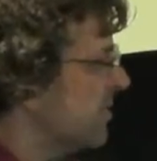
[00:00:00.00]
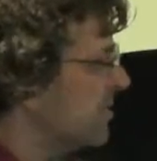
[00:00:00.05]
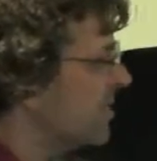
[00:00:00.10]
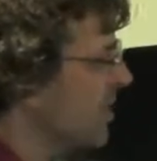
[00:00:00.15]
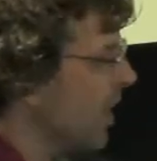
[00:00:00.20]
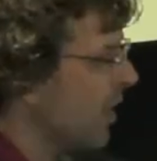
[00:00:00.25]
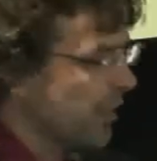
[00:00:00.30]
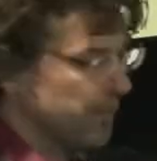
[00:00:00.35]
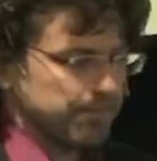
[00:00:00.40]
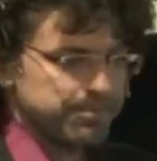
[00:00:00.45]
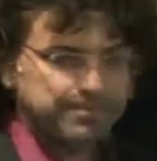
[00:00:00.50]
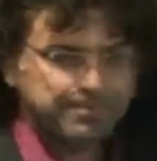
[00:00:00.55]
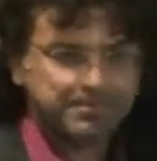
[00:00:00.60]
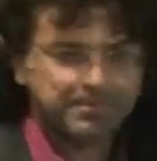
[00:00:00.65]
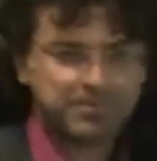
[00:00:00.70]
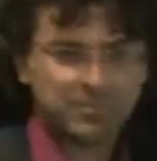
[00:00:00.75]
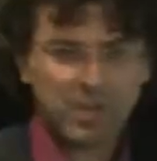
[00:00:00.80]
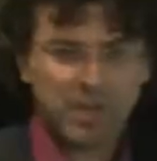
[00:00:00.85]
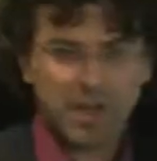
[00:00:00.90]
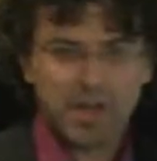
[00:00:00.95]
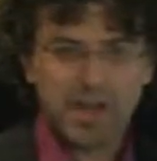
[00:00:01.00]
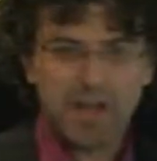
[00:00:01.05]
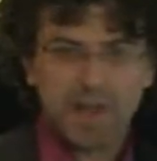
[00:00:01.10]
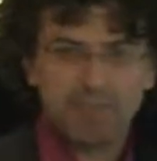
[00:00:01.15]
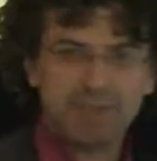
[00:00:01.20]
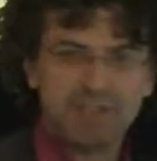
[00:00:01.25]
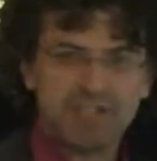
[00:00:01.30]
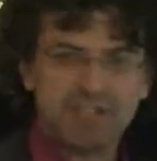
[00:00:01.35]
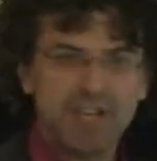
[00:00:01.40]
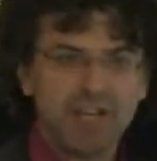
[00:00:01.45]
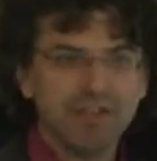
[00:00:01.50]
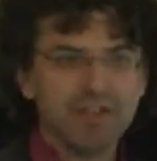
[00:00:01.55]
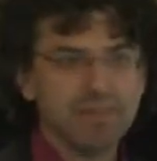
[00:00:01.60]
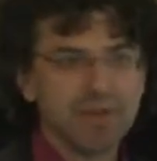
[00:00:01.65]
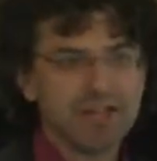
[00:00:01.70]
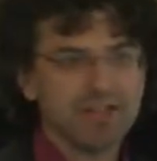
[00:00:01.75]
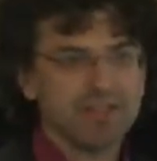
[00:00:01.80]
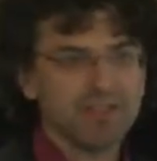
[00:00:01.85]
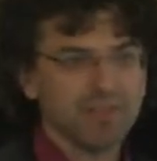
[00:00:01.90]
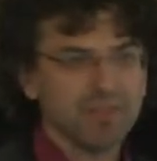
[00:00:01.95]
So, I'm going to tell you
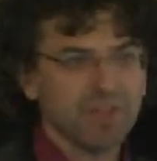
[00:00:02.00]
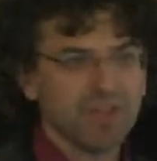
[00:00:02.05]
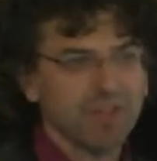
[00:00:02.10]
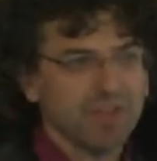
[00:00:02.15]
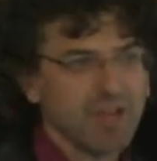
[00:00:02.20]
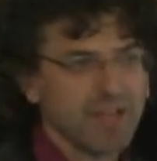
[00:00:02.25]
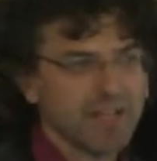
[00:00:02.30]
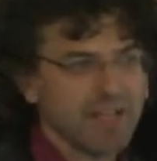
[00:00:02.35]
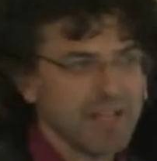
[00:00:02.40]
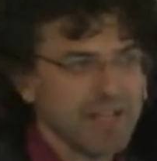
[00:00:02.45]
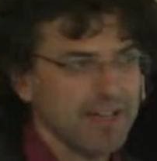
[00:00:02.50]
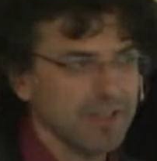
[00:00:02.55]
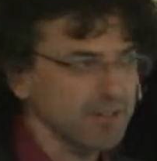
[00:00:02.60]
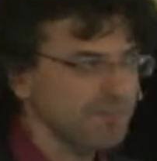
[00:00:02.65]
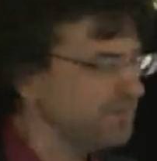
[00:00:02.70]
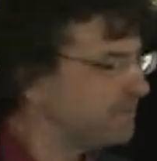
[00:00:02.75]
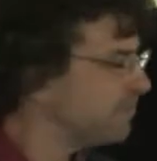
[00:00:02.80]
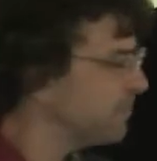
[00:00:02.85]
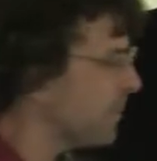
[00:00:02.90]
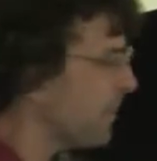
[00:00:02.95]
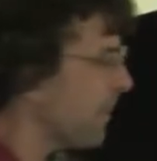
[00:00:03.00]
about something right now.